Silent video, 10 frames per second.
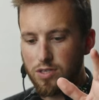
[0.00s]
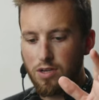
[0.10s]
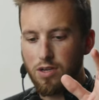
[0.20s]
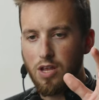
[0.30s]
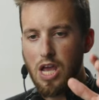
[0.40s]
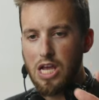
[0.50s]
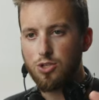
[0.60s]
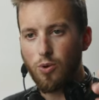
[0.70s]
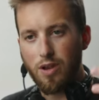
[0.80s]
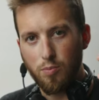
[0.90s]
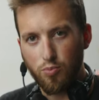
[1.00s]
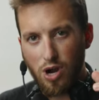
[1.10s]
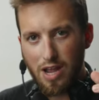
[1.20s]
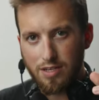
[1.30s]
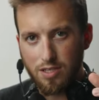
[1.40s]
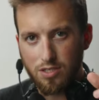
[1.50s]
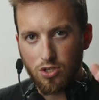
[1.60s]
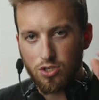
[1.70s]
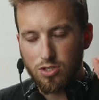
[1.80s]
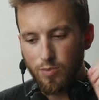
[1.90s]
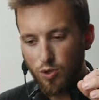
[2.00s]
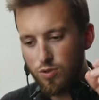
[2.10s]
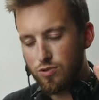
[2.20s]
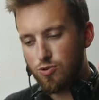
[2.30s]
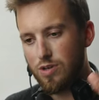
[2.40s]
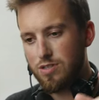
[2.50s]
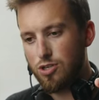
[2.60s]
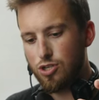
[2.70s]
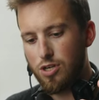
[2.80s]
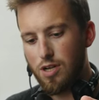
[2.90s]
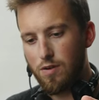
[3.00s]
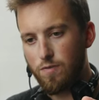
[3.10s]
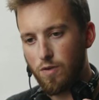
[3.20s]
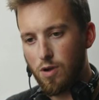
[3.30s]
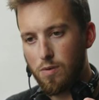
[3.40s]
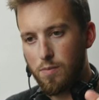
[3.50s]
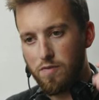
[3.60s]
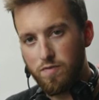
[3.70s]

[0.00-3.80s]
on so I can practice smooth transitioning from